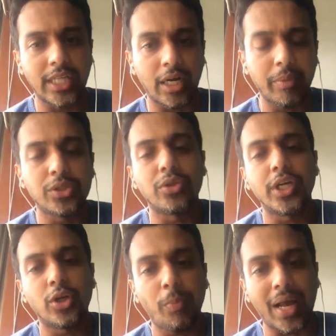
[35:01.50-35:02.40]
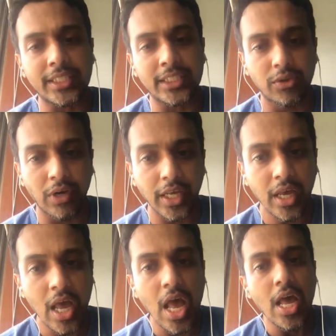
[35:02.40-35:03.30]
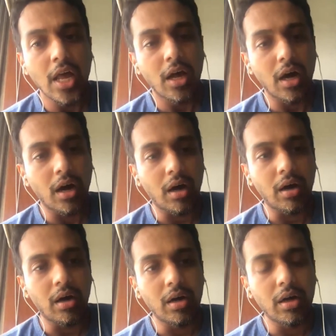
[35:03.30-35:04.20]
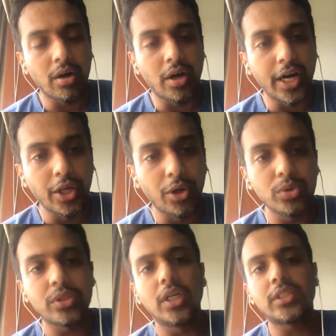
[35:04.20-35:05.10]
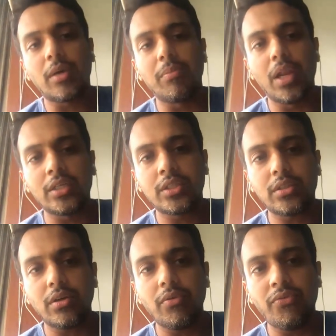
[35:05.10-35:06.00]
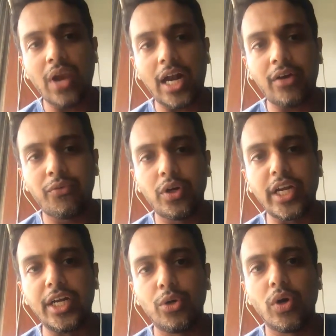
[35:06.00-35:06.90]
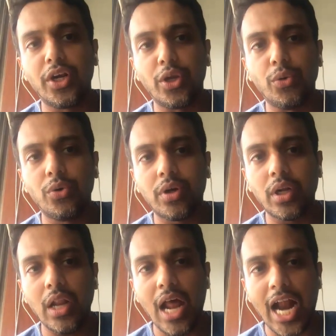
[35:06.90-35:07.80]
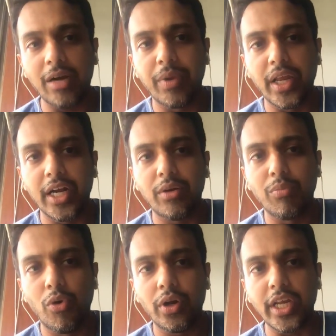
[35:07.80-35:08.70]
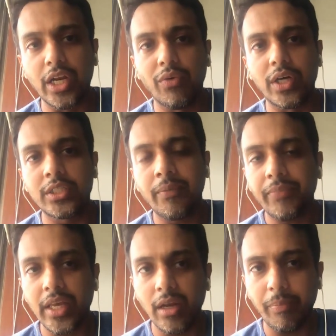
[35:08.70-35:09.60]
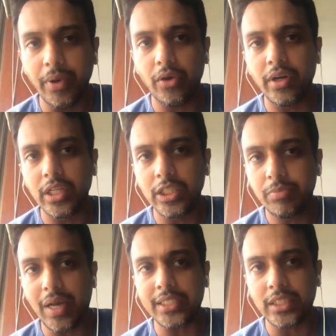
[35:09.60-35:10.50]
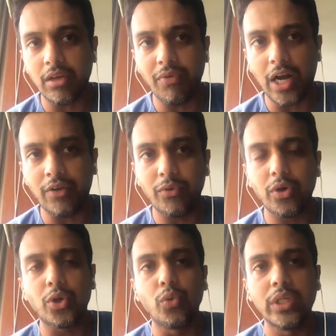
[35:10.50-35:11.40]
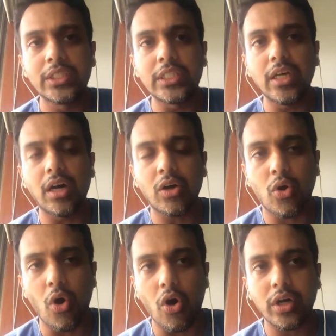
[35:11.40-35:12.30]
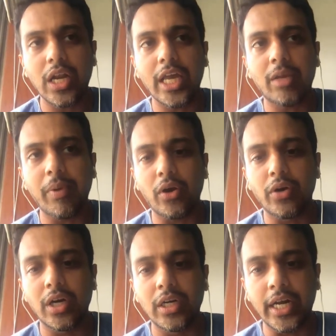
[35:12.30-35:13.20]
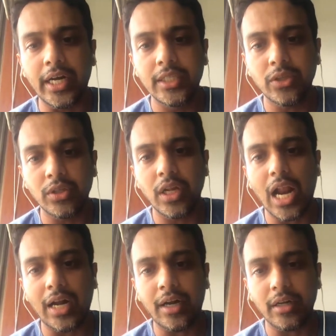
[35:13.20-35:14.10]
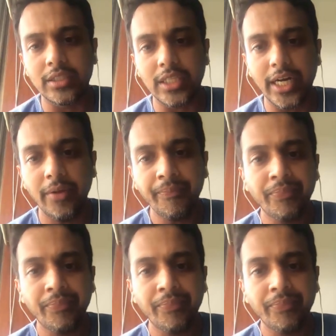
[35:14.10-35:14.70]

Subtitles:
That means you need to passively uh, reduce the subluxed flat foot into a neutral and bring it more inwards. In a peroneal spastic flat foot, you will see a cord like peroneal tendons on the lateral side,